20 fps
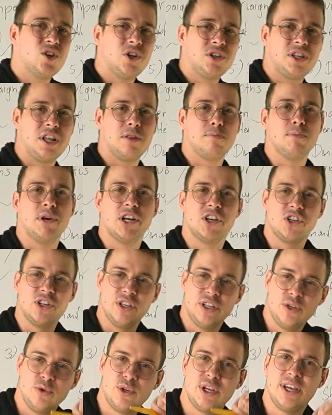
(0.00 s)
not that much
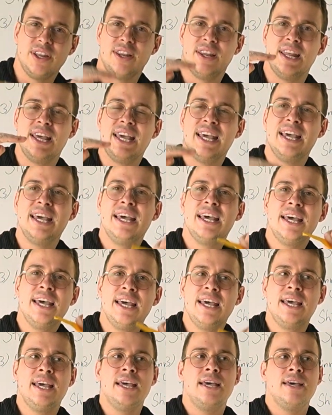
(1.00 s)
and you can
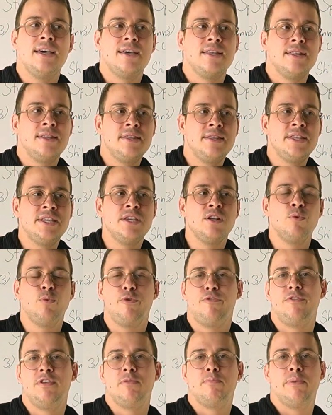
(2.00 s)
deal
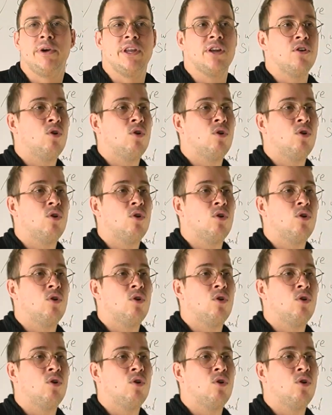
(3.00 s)
with it better.